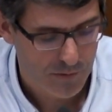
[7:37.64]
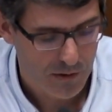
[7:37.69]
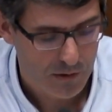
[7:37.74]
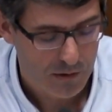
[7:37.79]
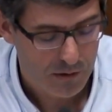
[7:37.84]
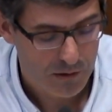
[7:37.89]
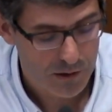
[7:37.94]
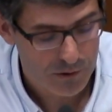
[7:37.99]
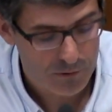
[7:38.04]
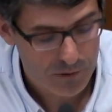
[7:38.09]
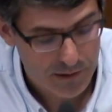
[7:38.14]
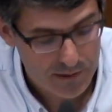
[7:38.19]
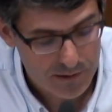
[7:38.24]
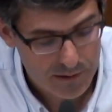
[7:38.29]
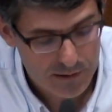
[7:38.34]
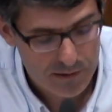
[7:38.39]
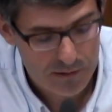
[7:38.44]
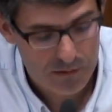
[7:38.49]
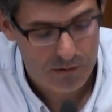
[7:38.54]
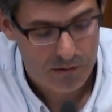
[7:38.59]
Here
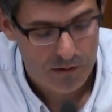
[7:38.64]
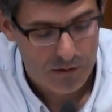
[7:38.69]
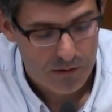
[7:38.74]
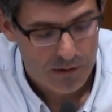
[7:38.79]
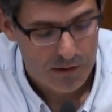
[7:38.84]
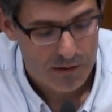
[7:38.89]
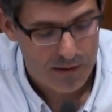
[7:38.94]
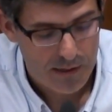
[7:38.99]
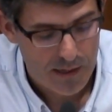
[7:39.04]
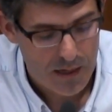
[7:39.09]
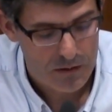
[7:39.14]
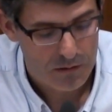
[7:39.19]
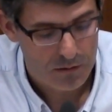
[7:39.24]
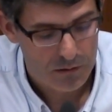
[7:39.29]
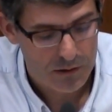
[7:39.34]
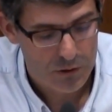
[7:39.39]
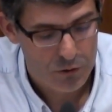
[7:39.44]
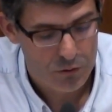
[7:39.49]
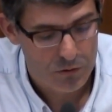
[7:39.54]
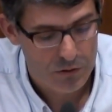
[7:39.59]
again, the
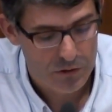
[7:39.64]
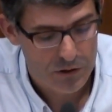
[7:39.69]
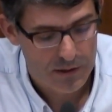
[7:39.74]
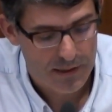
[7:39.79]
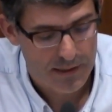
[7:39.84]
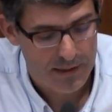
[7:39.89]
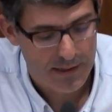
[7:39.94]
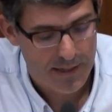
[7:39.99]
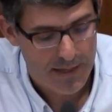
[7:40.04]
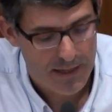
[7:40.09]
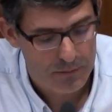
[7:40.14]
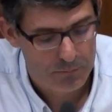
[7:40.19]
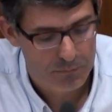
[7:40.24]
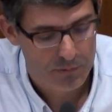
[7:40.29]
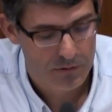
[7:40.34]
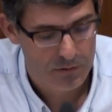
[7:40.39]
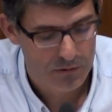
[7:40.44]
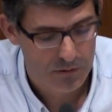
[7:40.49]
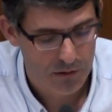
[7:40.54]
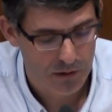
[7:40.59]
Catholic Church can help
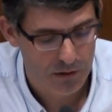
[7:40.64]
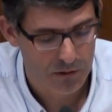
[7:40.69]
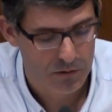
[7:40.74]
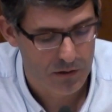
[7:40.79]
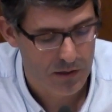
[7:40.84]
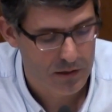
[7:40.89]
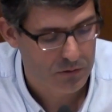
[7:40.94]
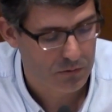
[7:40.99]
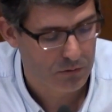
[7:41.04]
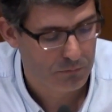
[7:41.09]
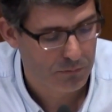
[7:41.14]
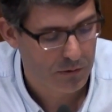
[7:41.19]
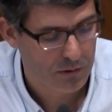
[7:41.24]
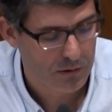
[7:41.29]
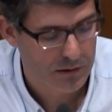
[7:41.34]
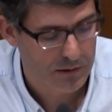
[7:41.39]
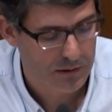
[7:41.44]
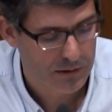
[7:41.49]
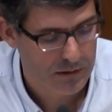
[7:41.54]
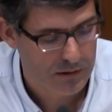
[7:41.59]
international
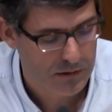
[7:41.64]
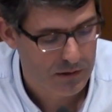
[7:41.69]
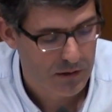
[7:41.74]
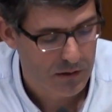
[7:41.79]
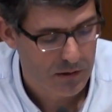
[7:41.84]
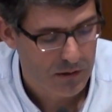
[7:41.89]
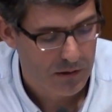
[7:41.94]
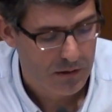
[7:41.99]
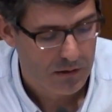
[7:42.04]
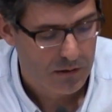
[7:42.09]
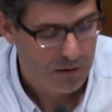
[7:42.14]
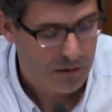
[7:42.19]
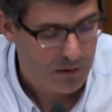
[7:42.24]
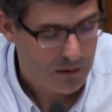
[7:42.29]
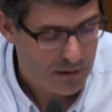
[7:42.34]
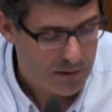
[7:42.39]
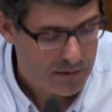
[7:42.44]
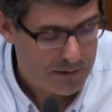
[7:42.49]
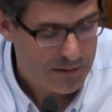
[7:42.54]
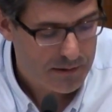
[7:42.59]
politics,
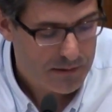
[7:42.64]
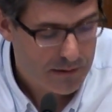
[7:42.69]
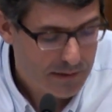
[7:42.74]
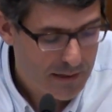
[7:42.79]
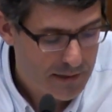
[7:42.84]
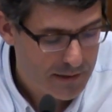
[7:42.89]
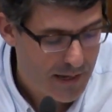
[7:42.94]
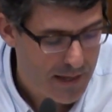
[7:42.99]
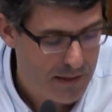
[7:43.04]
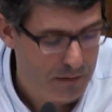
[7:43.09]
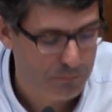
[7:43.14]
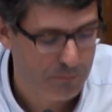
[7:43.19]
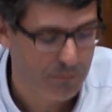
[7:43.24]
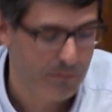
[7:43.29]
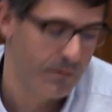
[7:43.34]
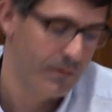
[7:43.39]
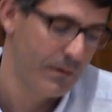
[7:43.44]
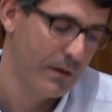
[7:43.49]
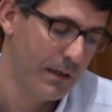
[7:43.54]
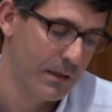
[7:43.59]
can
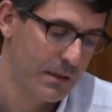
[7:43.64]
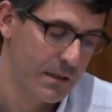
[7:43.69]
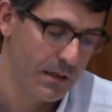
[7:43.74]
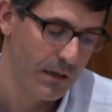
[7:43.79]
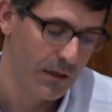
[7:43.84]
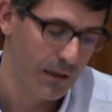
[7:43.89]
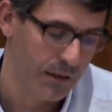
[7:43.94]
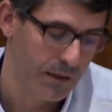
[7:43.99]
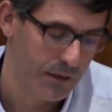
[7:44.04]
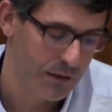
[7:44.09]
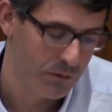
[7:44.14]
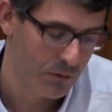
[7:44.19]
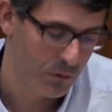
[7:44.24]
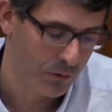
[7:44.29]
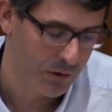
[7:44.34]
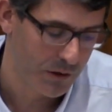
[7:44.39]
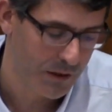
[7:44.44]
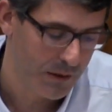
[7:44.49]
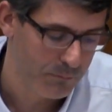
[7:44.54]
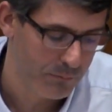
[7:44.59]
help it
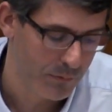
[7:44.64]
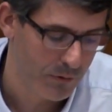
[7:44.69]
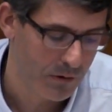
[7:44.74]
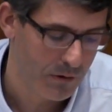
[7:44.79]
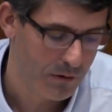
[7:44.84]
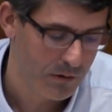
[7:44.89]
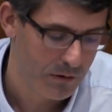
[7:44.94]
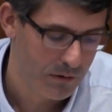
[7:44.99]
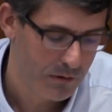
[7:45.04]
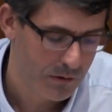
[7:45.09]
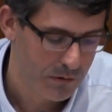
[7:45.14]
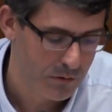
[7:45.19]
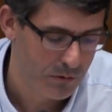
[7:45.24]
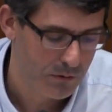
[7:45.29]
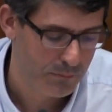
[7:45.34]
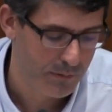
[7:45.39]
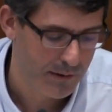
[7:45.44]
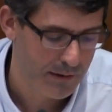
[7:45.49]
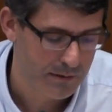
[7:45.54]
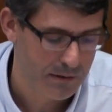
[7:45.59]
look deeper to the
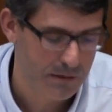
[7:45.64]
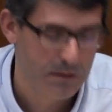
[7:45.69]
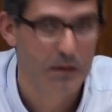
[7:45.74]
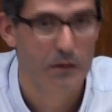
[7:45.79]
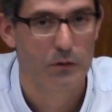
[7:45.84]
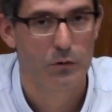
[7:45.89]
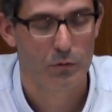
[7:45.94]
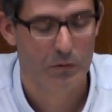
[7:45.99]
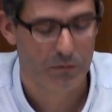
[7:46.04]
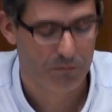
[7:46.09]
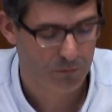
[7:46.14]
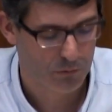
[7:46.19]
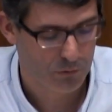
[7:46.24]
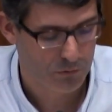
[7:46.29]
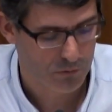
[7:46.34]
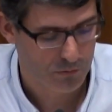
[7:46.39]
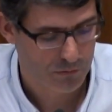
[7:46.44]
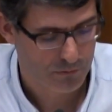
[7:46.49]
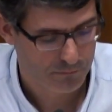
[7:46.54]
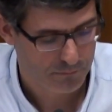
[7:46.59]
past and to the
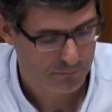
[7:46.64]
future.